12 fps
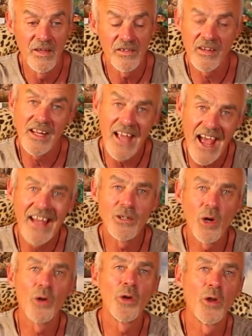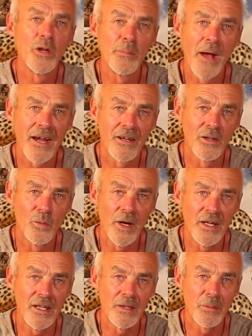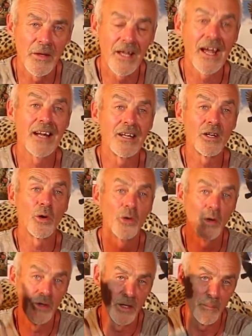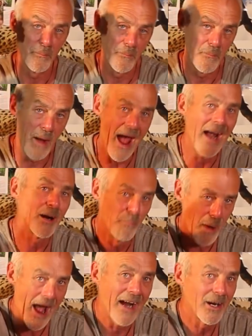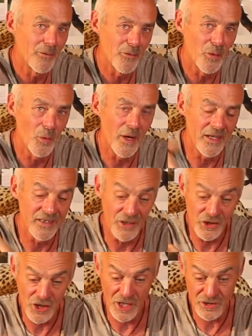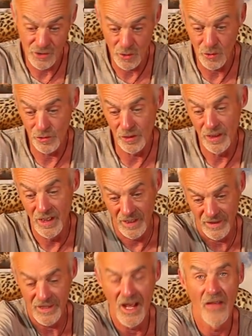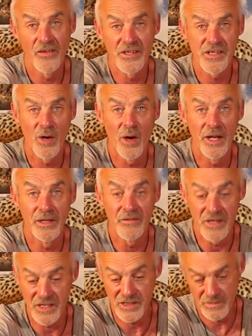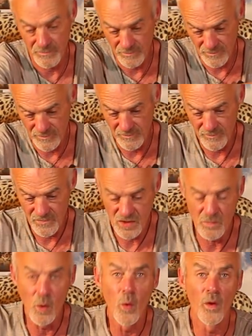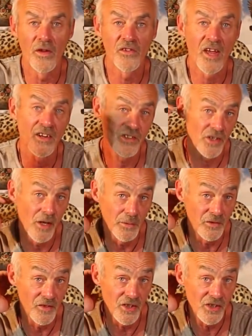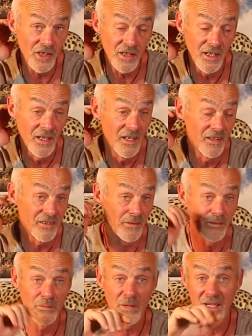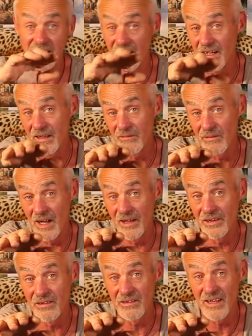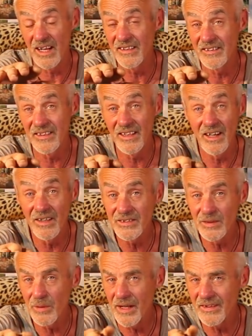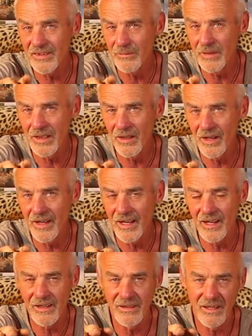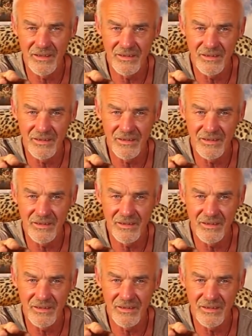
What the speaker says: So they had gone on the back of the wind, but they hadn't gone on the back of the wind. They'd just gone the other side of this smaller section I was fishing. So from me, they're only 180 yards away, something like that,